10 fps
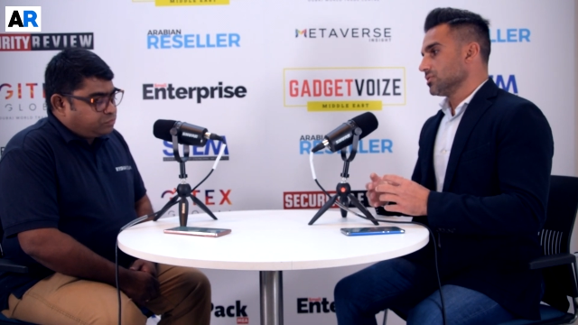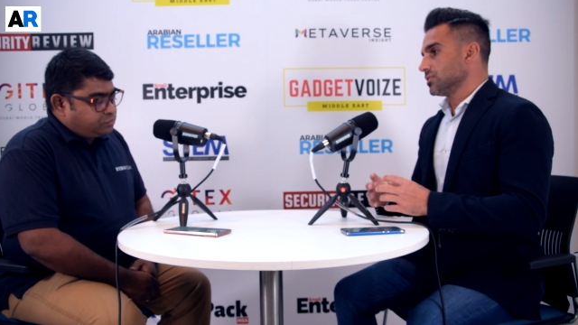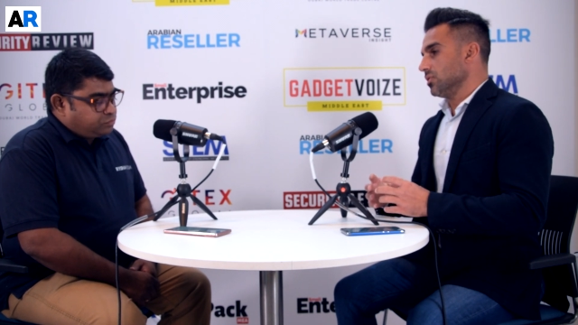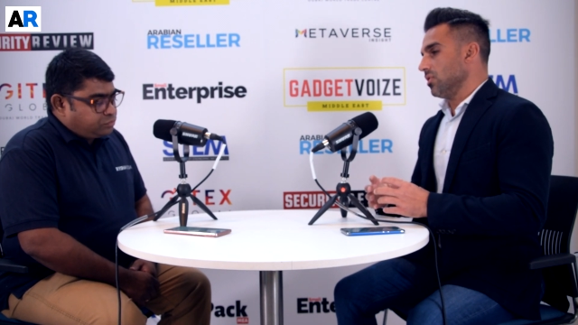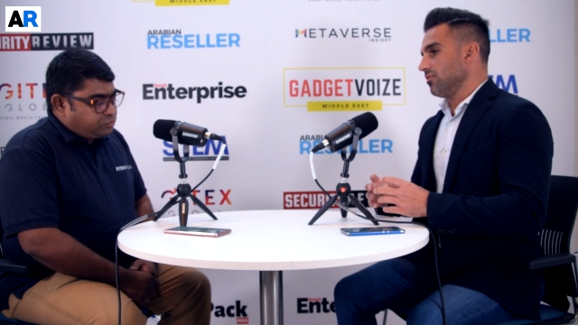
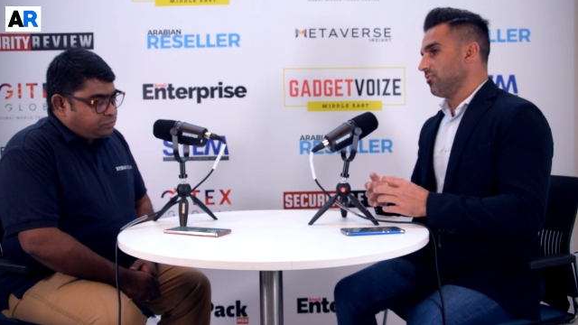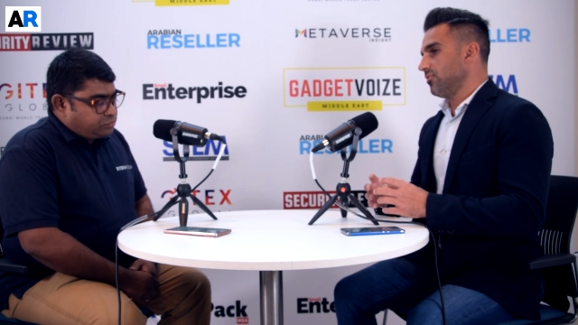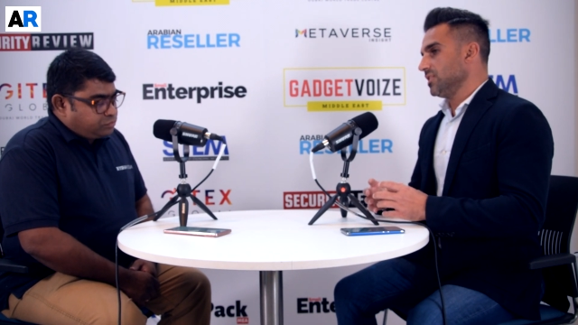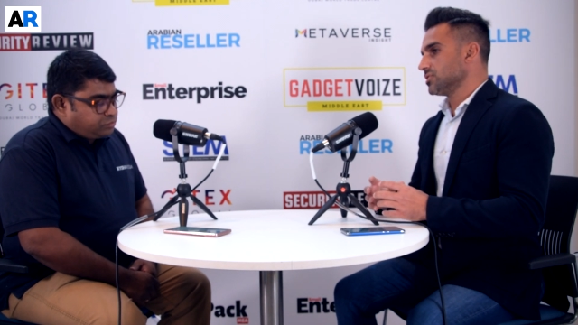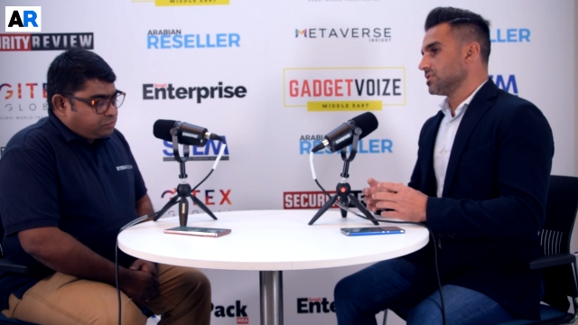Speaker 1: So
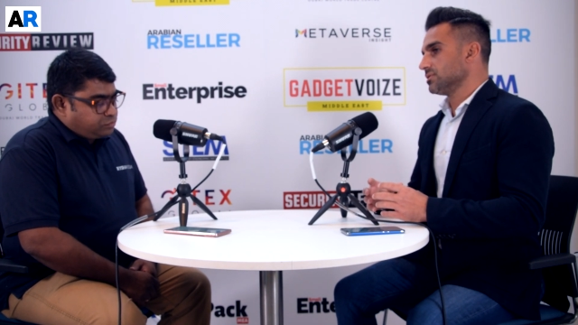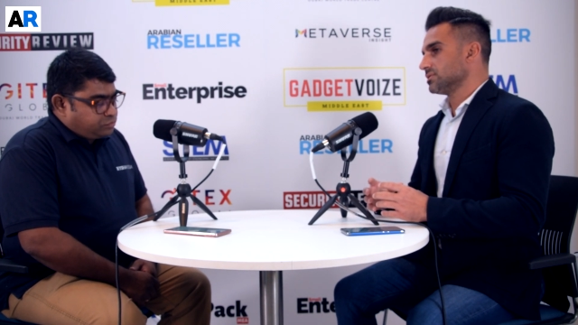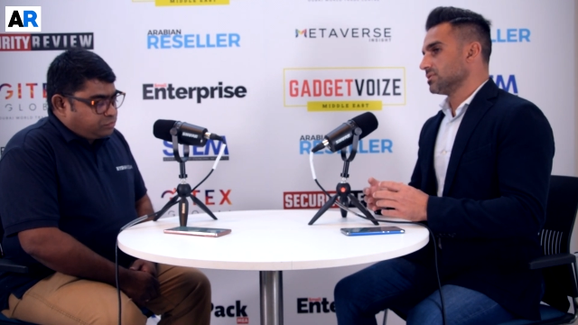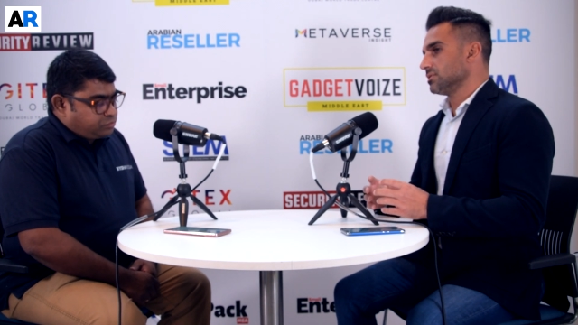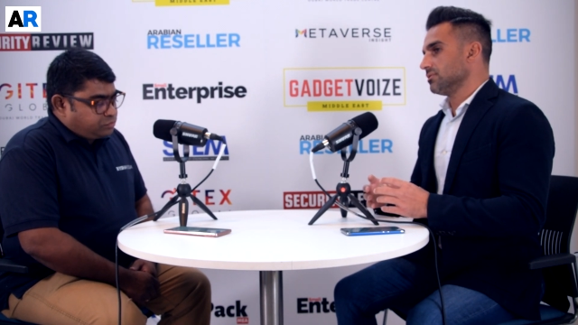
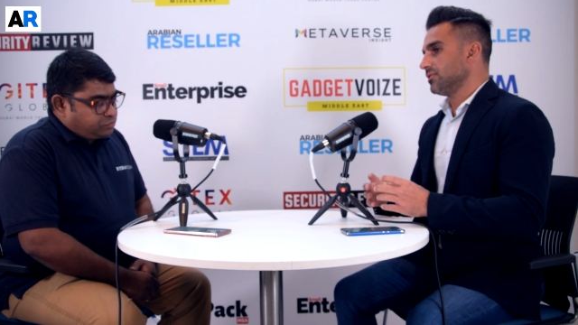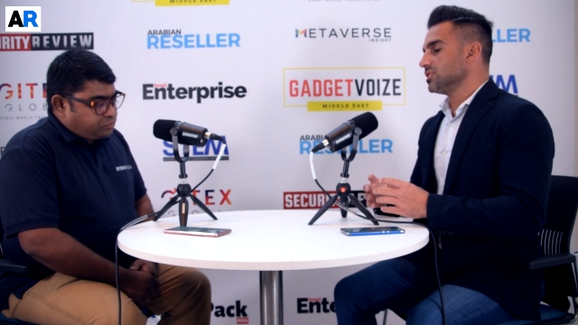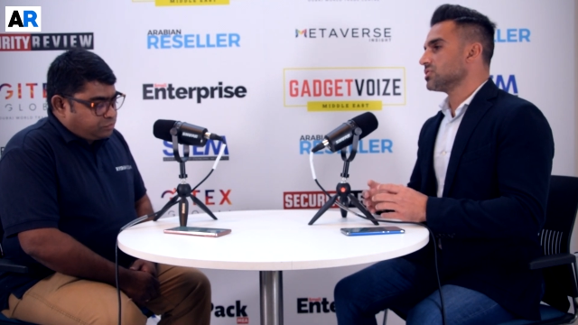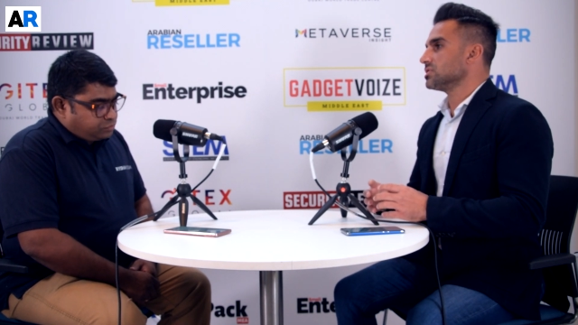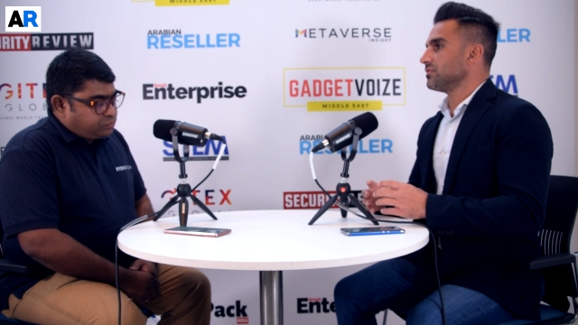features,
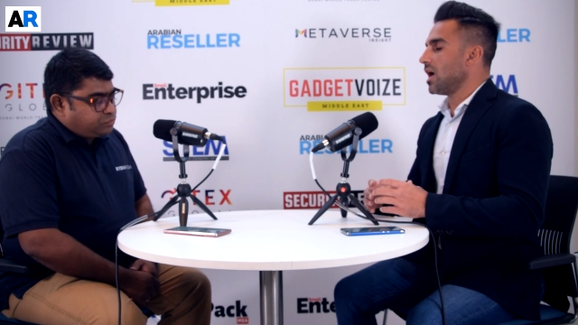features of